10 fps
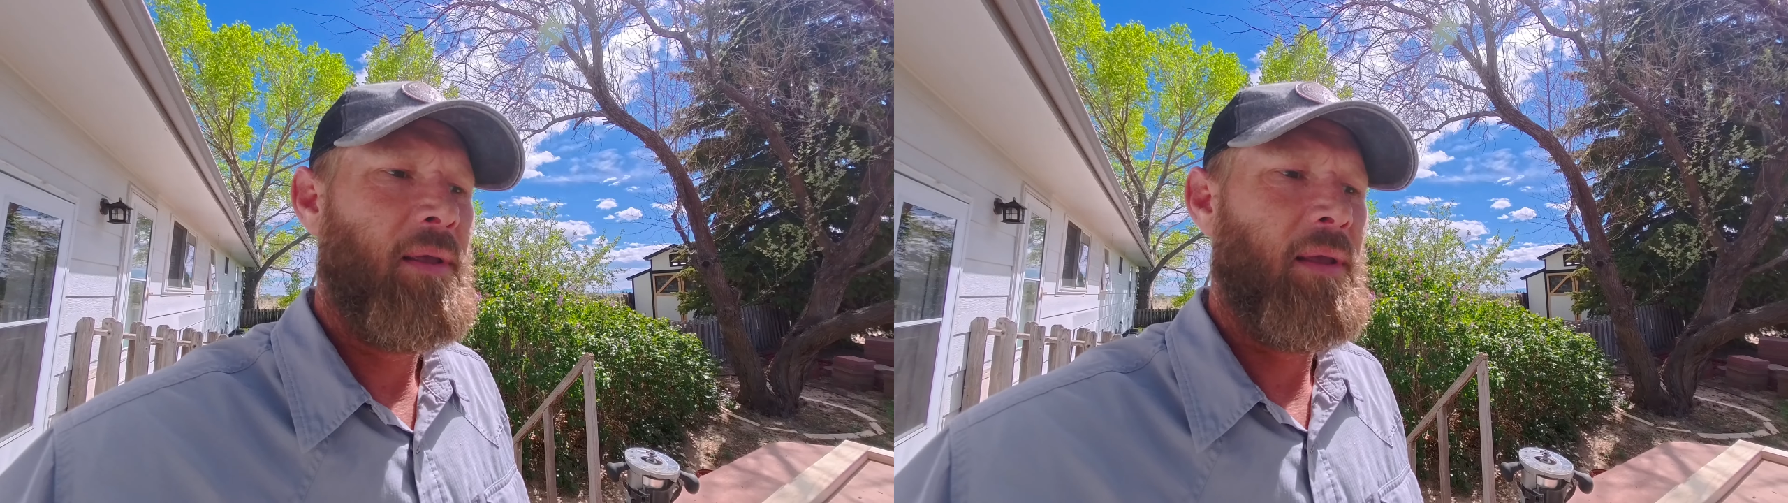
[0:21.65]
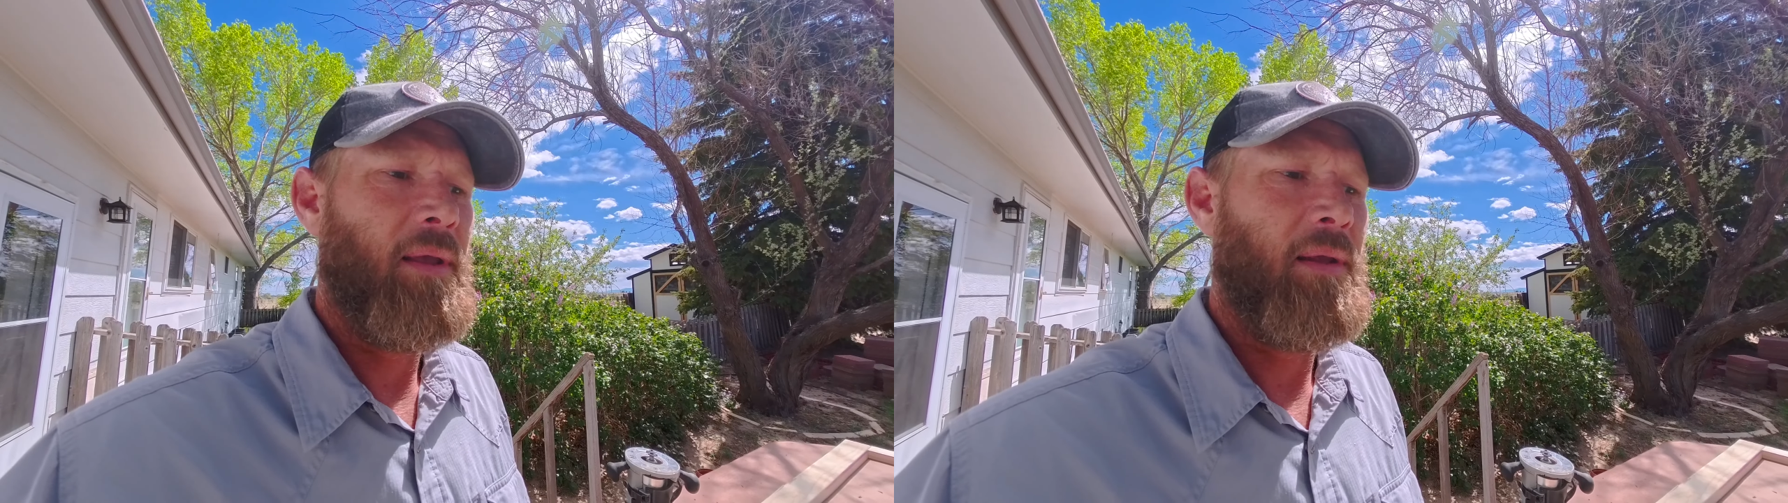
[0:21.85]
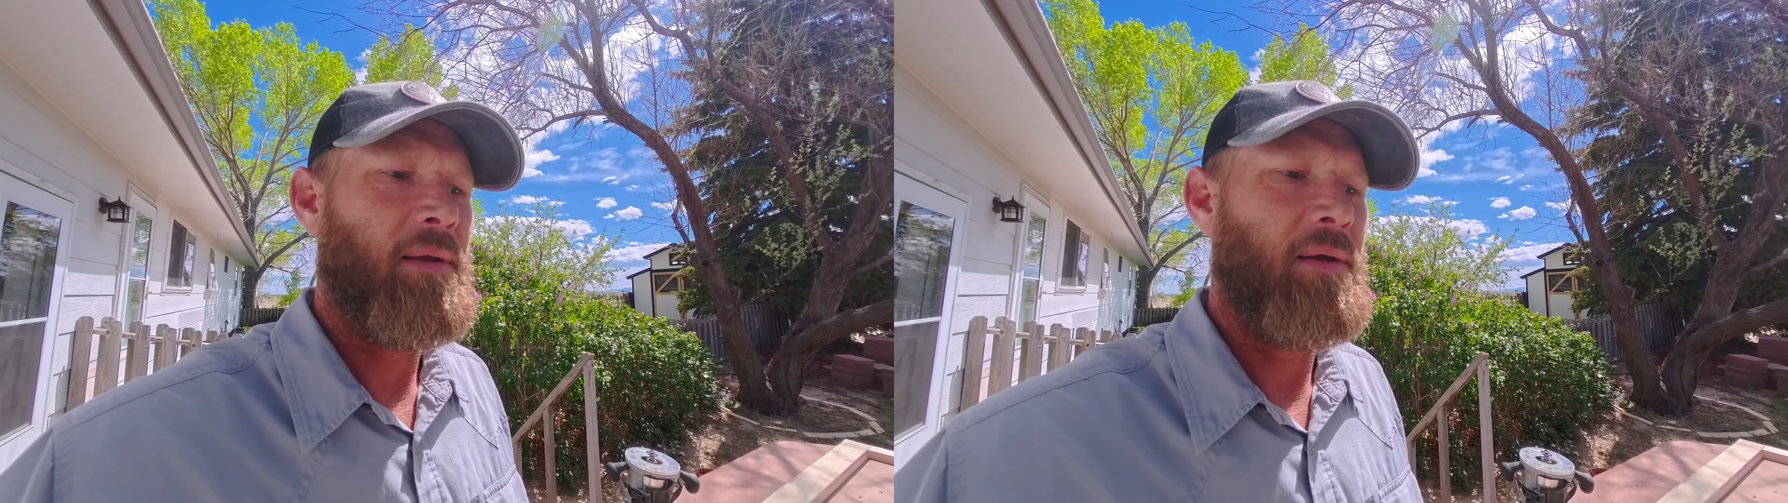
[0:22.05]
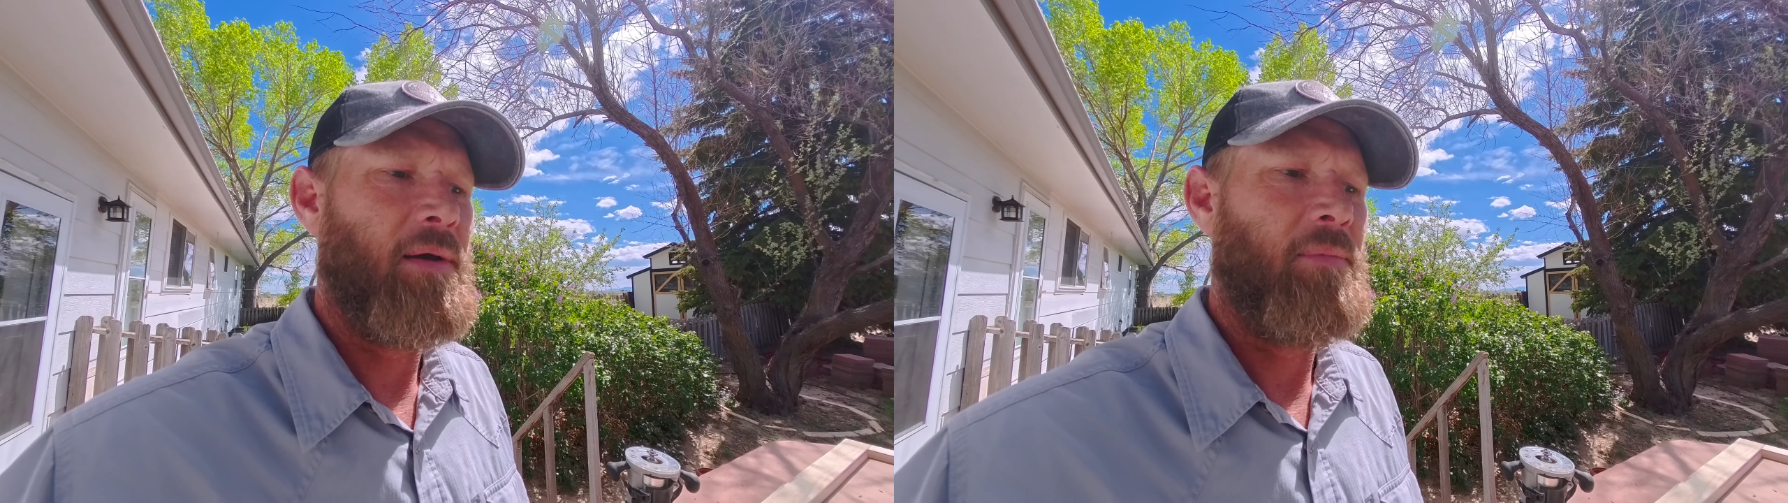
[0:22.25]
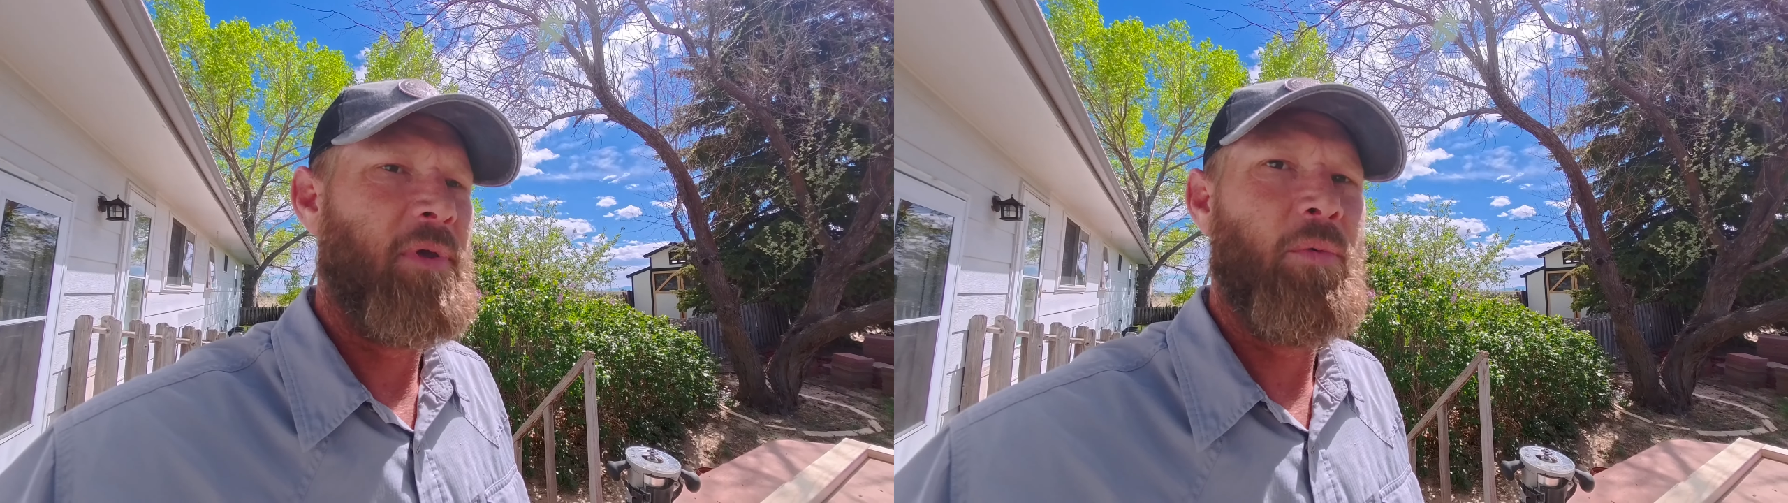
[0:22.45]
and
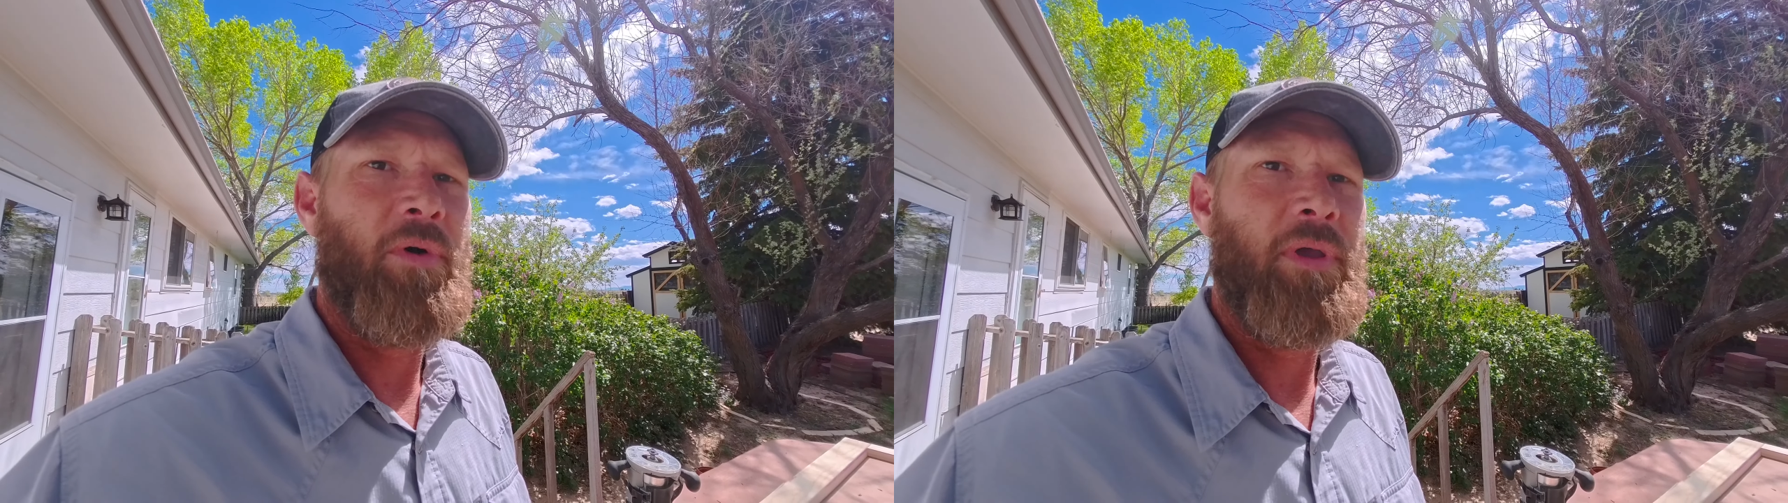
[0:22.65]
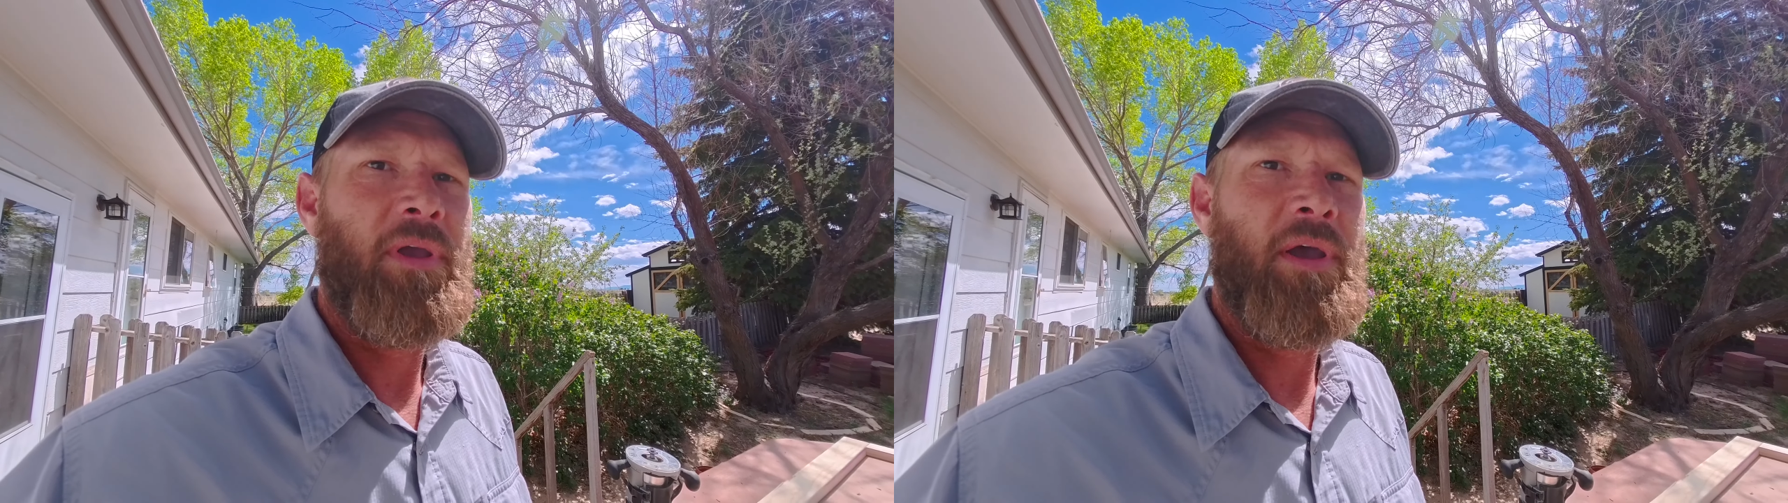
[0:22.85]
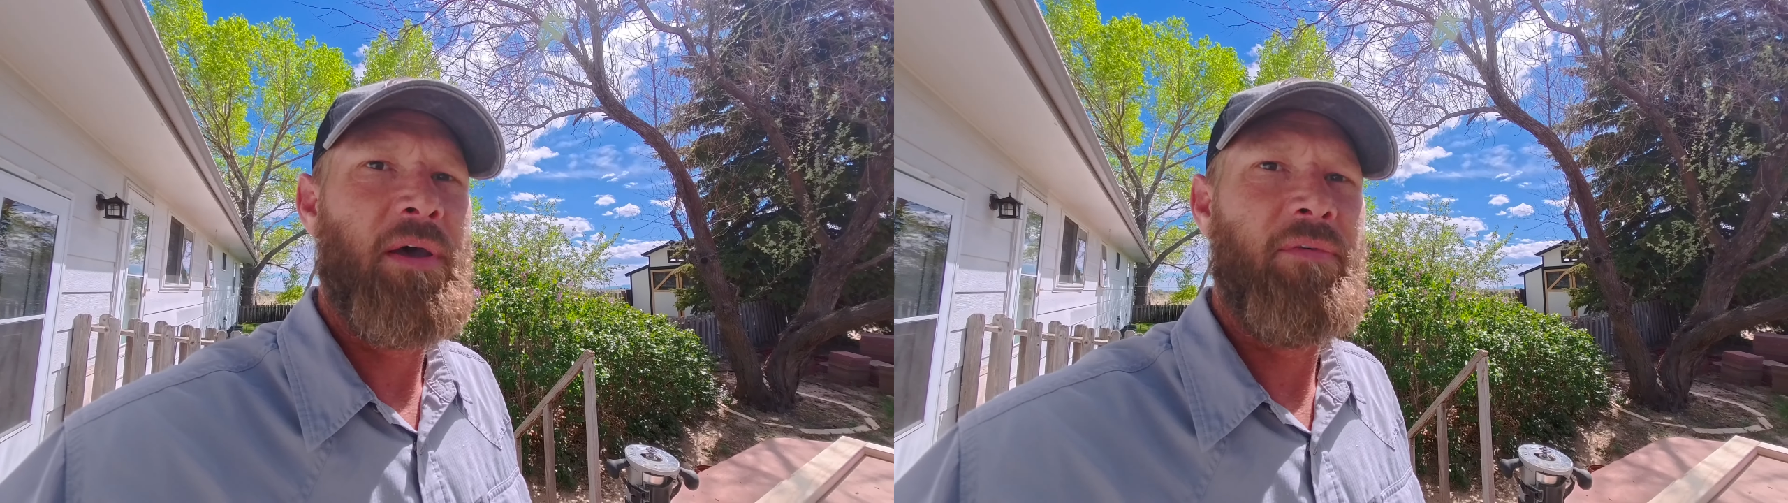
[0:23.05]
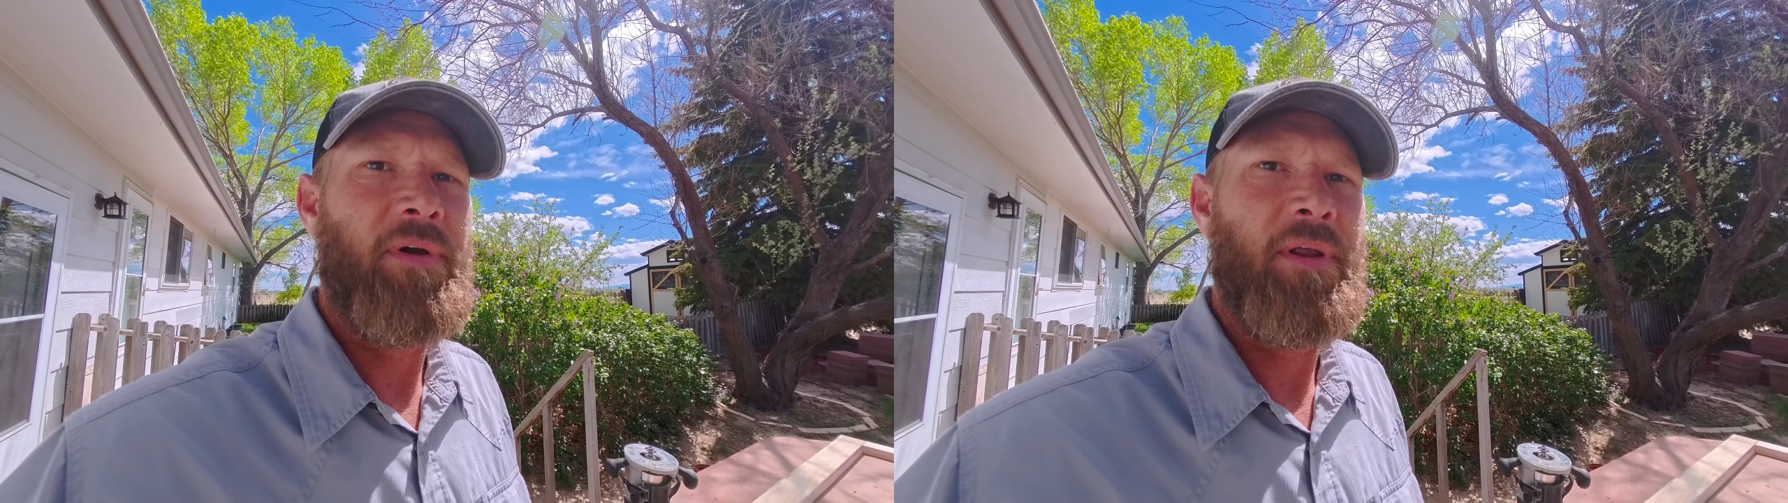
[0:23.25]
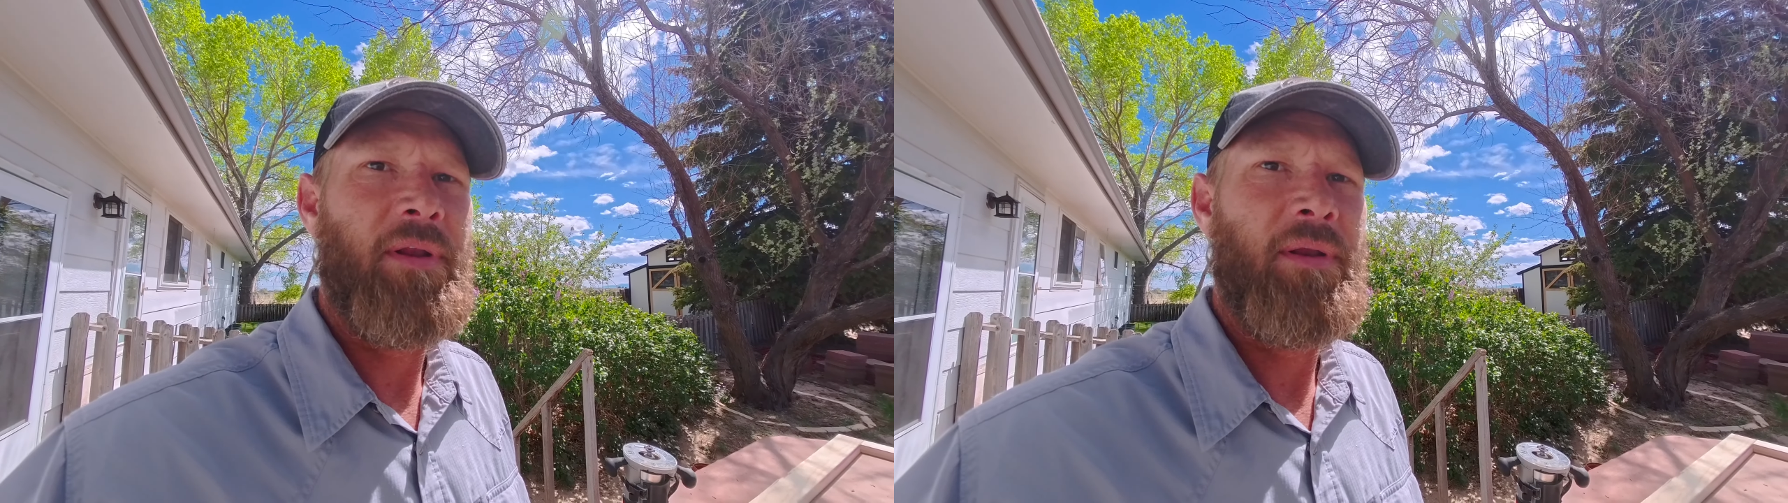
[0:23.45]
it won't get
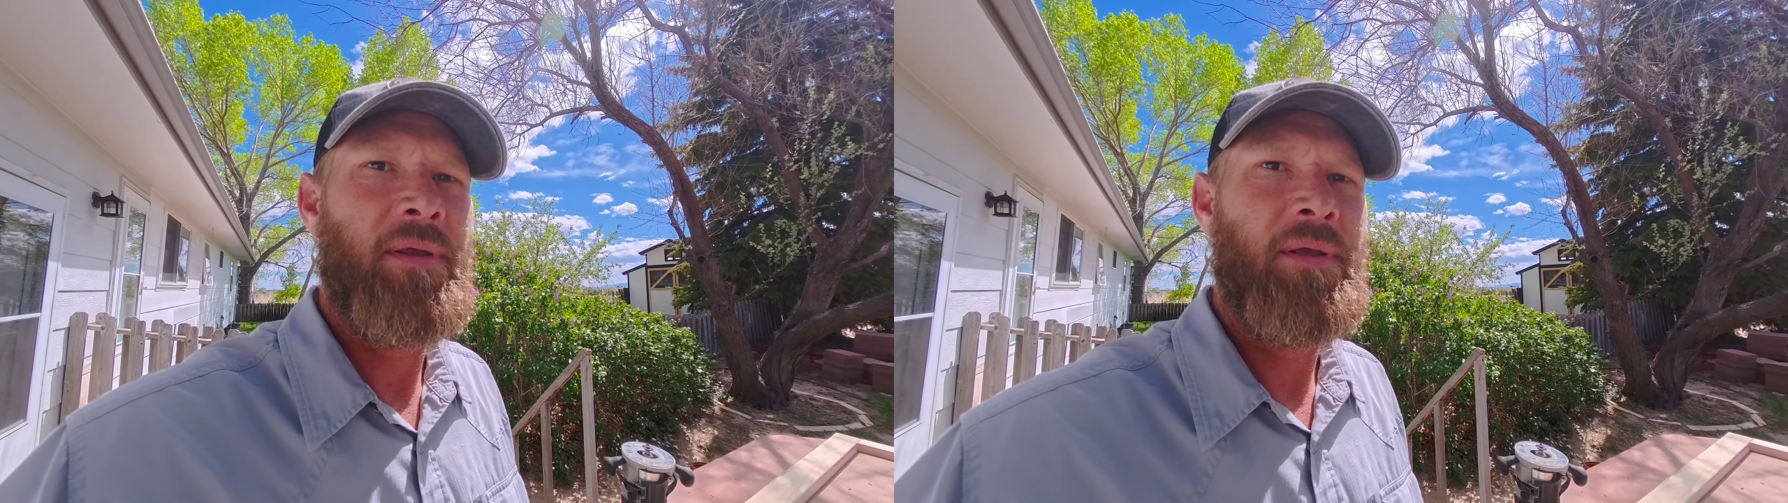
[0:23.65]
covered in